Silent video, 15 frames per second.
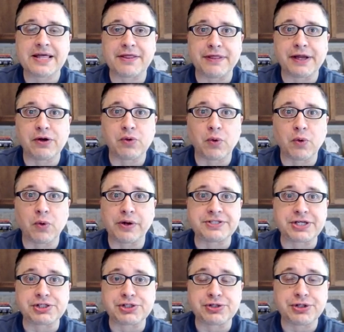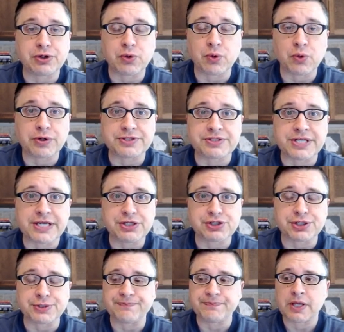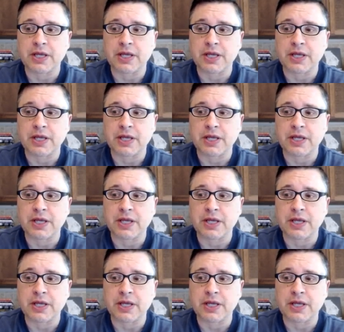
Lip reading: their organization their organization.